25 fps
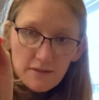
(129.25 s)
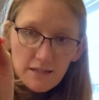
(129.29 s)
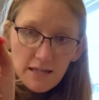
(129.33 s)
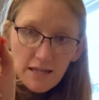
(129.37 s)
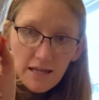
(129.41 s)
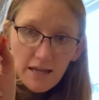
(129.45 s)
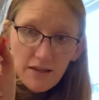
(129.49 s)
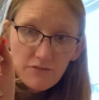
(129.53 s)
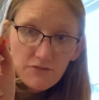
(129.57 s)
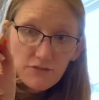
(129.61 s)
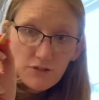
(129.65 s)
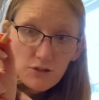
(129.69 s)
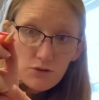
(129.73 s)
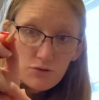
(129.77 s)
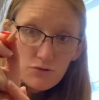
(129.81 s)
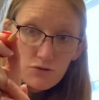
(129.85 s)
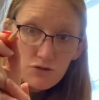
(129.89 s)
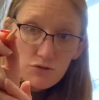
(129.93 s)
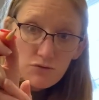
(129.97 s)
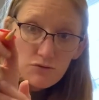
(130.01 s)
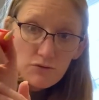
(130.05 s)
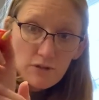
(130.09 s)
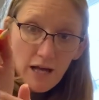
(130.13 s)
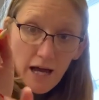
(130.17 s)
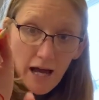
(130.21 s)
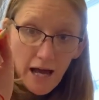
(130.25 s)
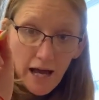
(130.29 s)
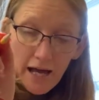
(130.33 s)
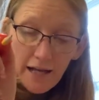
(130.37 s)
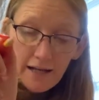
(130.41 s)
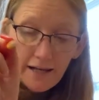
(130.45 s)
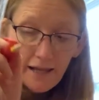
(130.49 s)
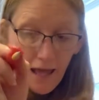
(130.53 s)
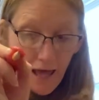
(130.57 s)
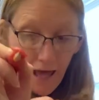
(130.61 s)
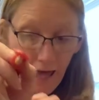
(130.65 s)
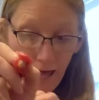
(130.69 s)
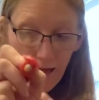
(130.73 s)
If you do not
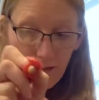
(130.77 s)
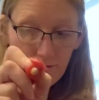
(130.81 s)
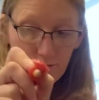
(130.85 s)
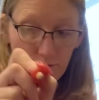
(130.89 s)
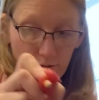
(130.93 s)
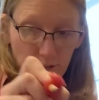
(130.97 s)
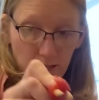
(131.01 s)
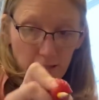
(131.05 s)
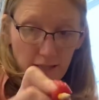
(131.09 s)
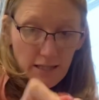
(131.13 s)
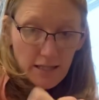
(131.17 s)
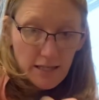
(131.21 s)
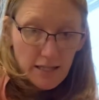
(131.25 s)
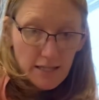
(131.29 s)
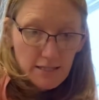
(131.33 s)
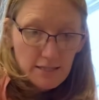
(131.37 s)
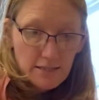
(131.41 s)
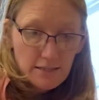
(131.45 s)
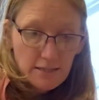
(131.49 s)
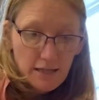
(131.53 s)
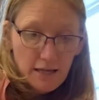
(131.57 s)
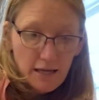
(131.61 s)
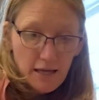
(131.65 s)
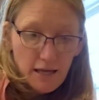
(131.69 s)
have one of these,